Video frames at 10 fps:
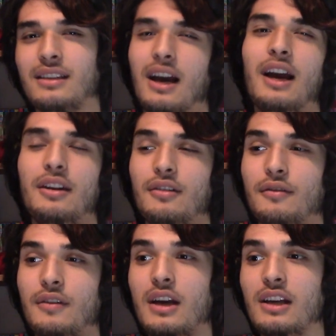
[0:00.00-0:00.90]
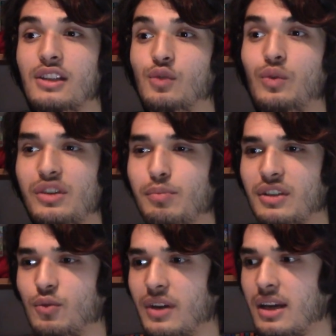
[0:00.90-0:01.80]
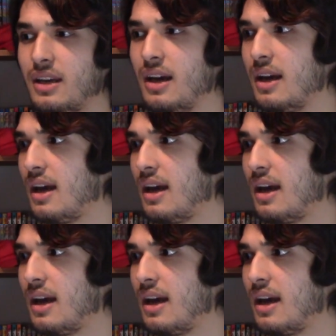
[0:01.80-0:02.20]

kind of switch between